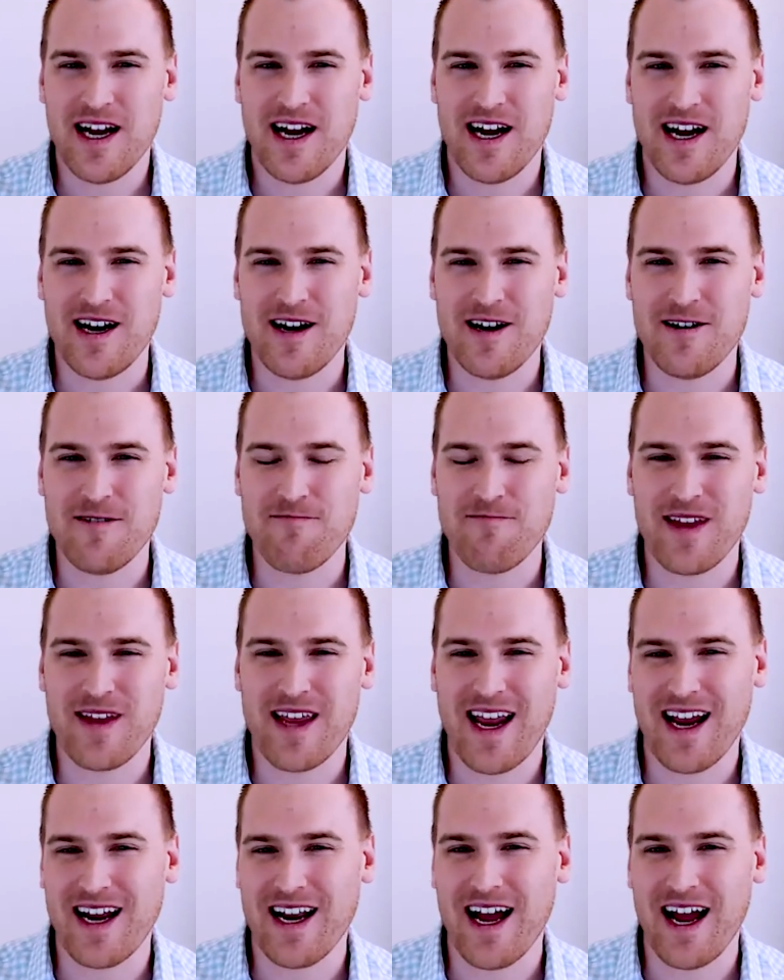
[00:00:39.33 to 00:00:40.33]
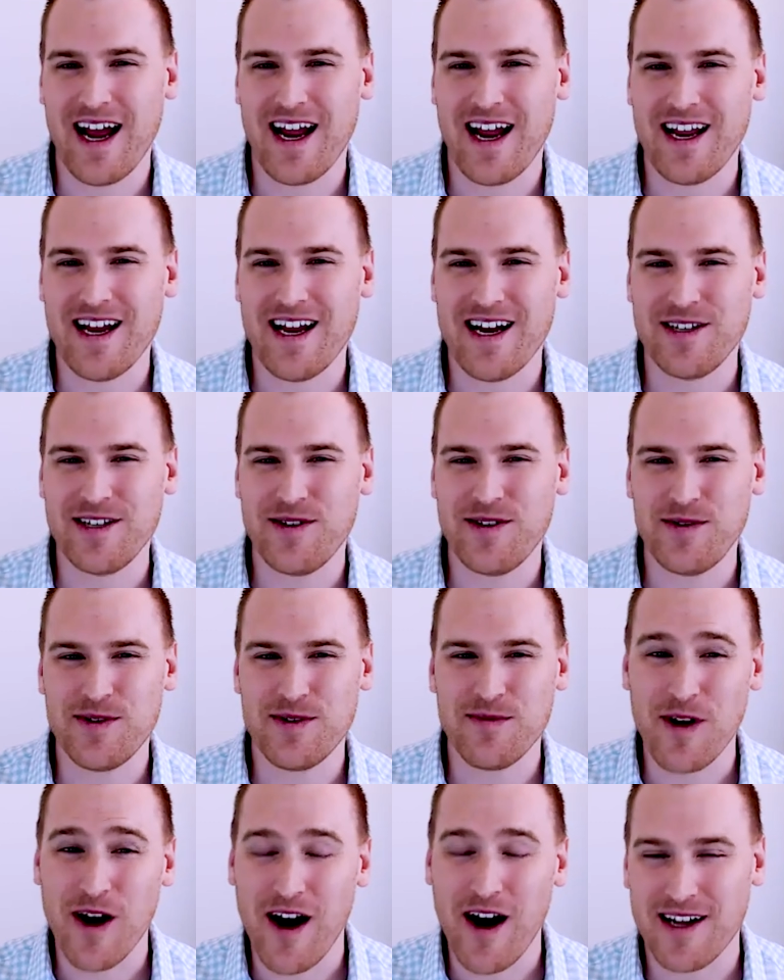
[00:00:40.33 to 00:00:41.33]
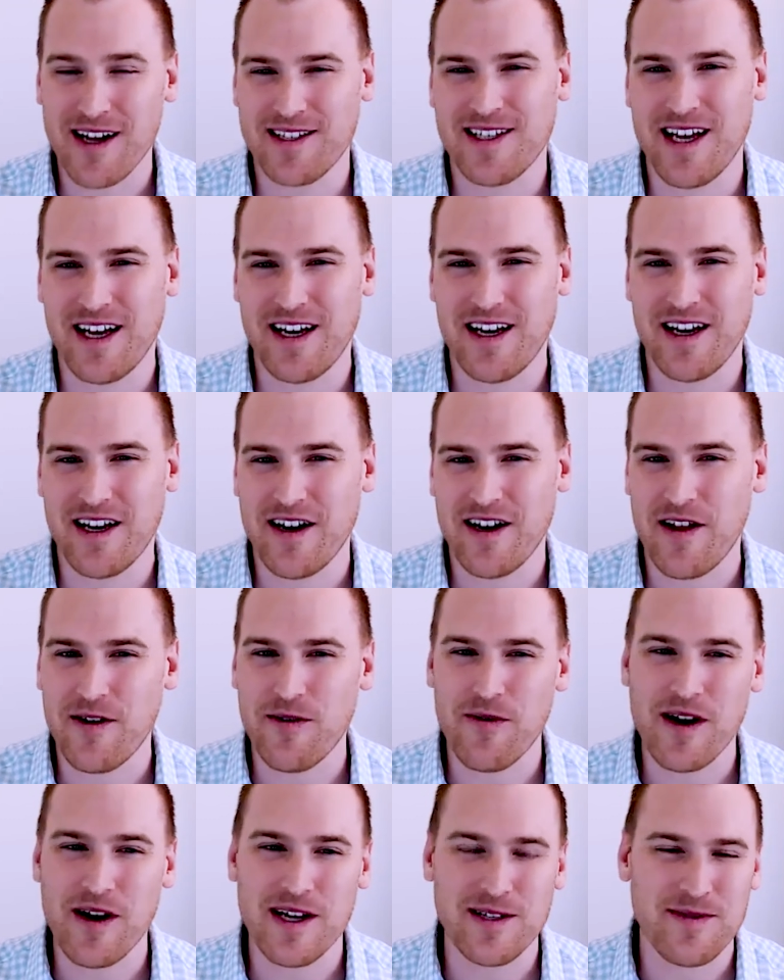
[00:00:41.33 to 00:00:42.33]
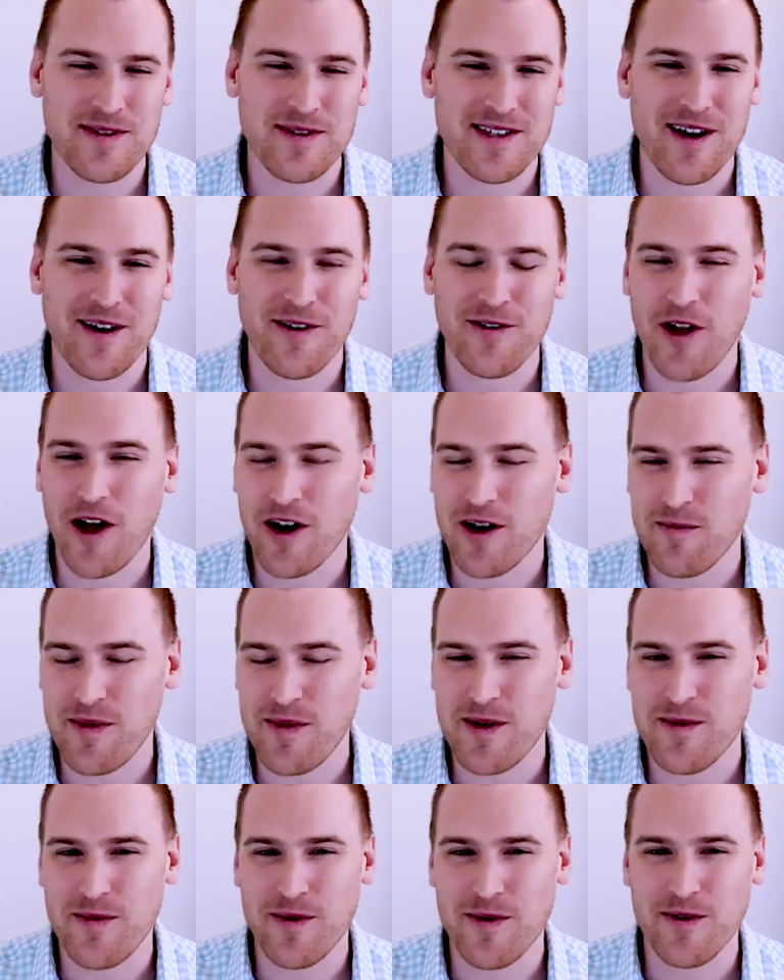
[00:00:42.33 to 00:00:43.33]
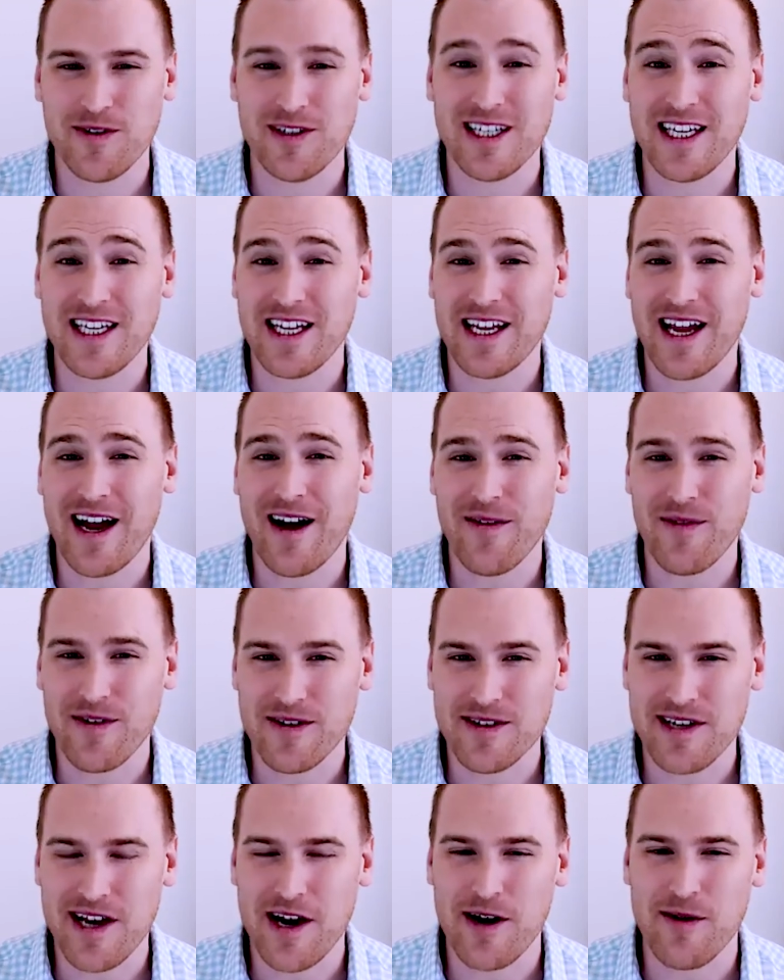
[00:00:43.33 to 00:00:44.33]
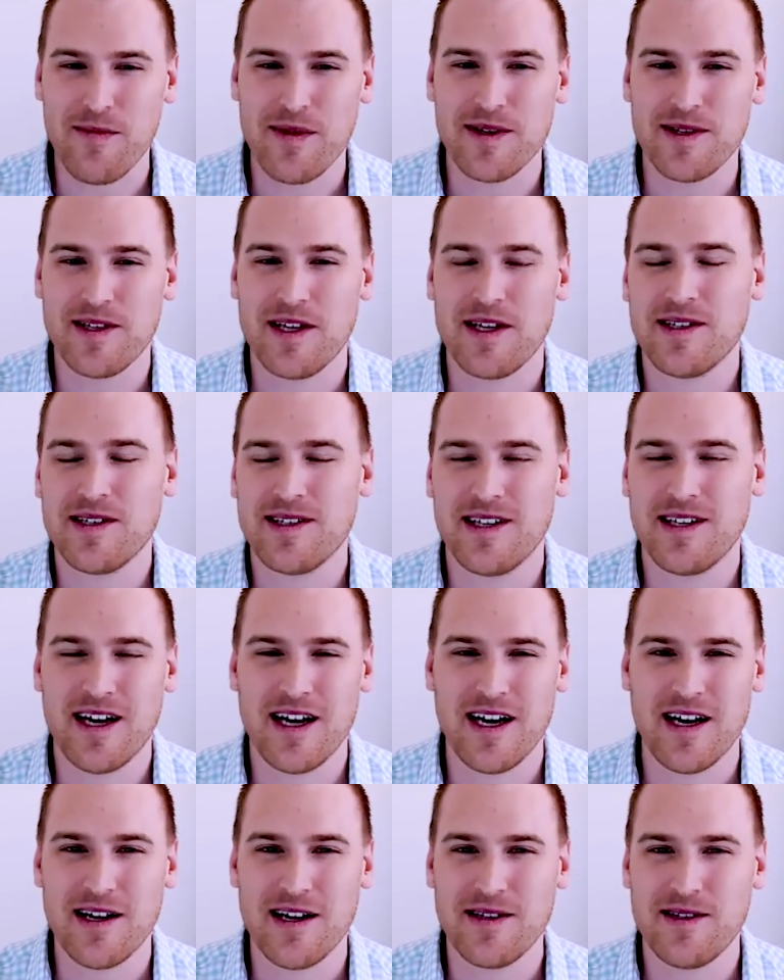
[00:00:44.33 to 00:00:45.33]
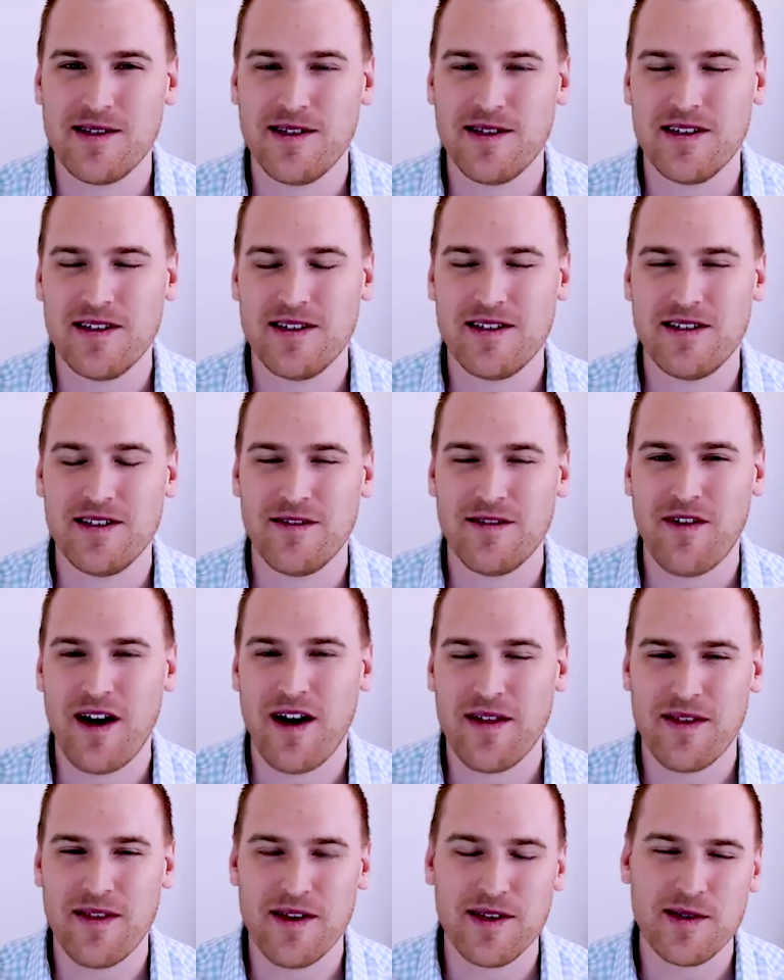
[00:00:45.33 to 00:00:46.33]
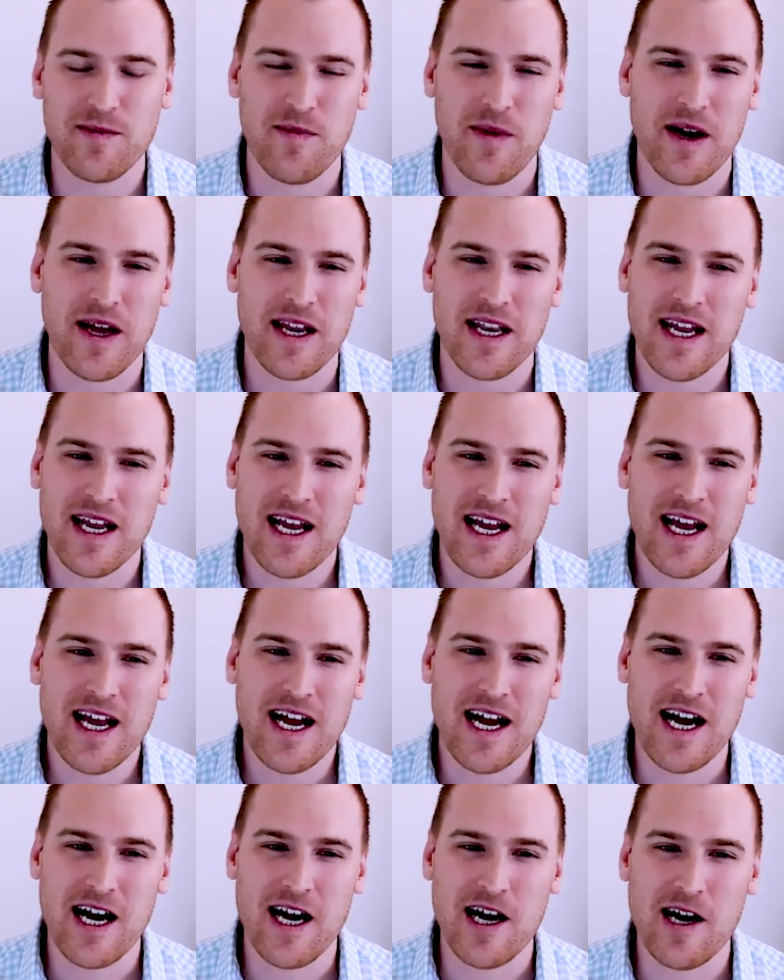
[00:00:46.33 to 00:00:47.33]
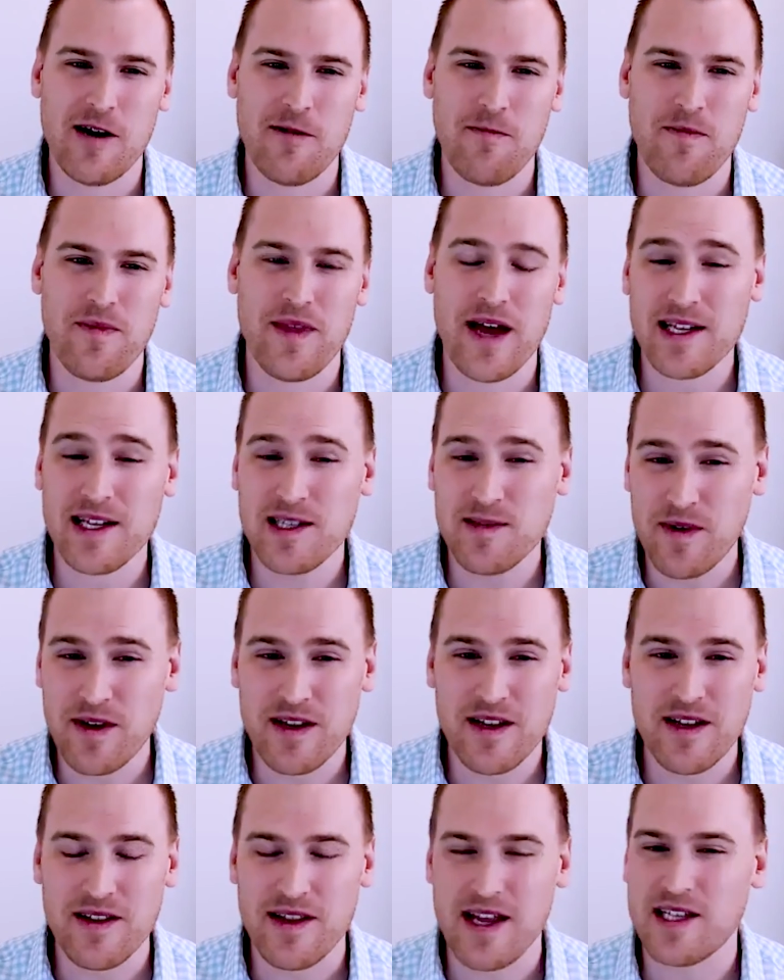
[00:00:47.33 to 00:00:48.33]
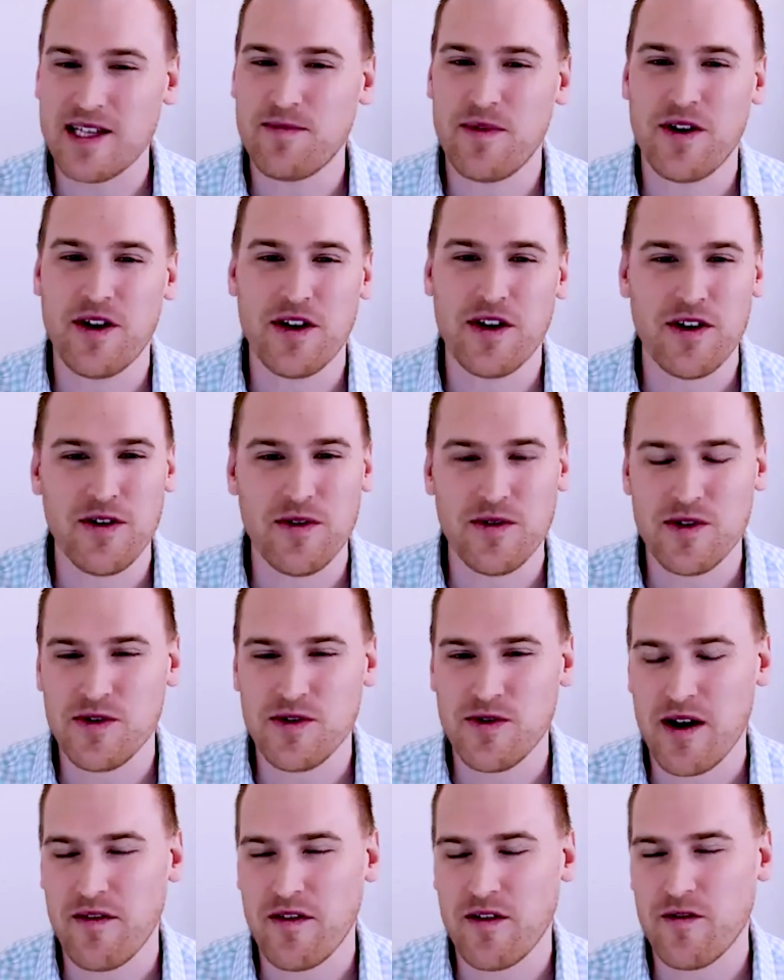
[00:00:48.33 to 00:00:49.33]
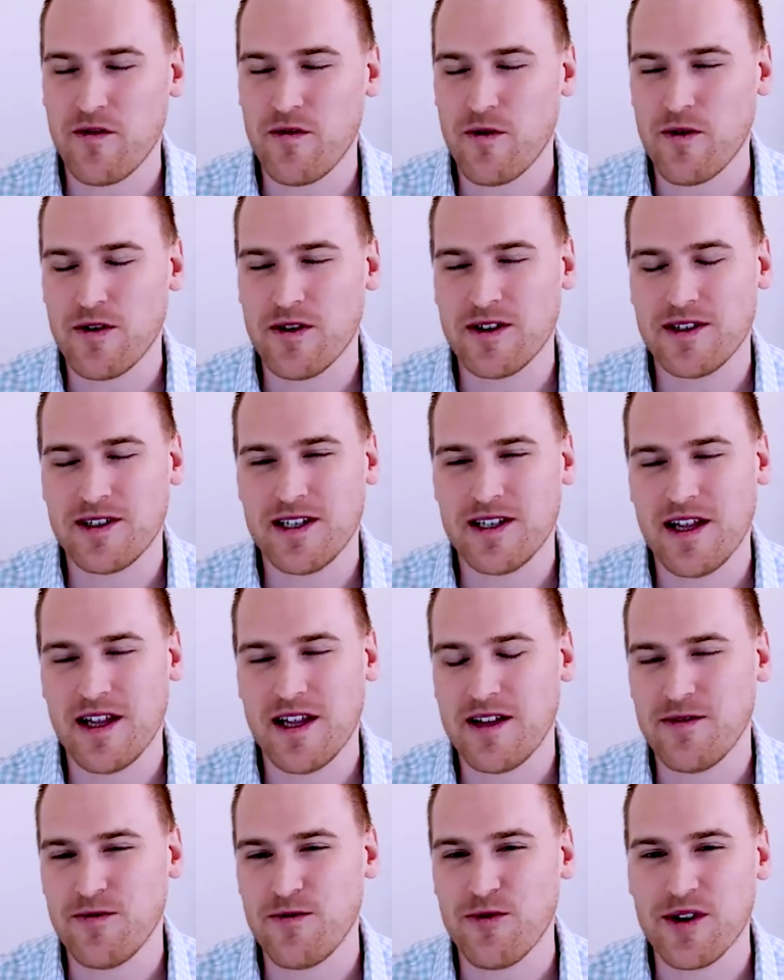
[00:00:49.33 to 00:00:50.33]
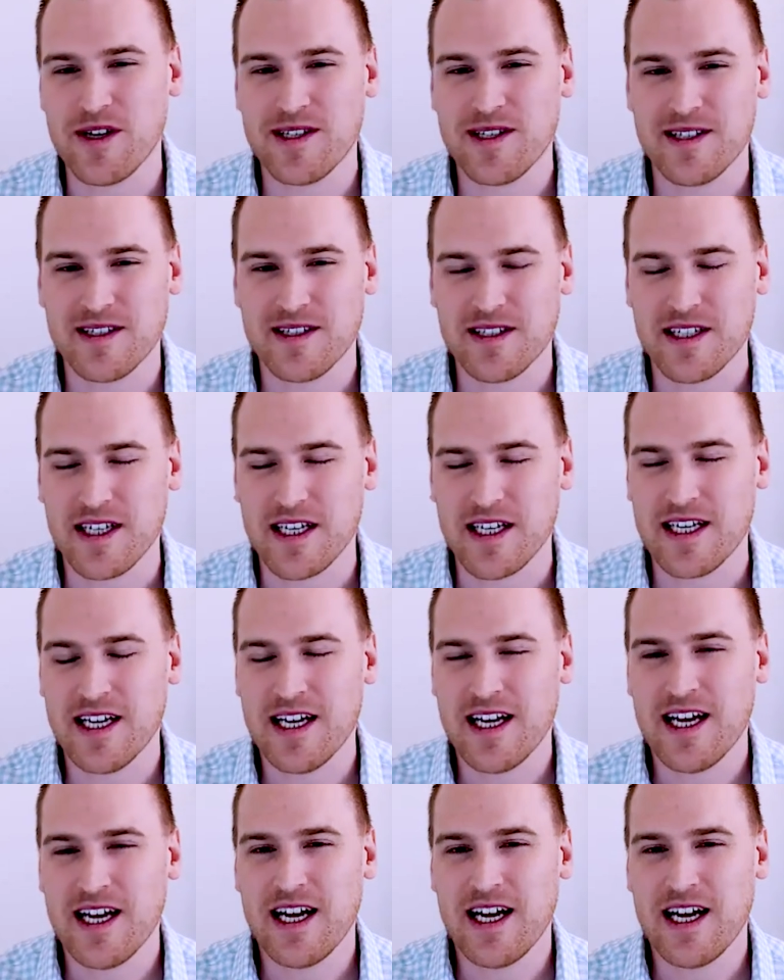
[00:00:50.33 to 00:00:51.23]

Um, can I uh, do some cost cutting in other ways? We see a lot of people leaning out their entire business uh, to to fight this, but um, that's been that's been a huge driving force. And then recently.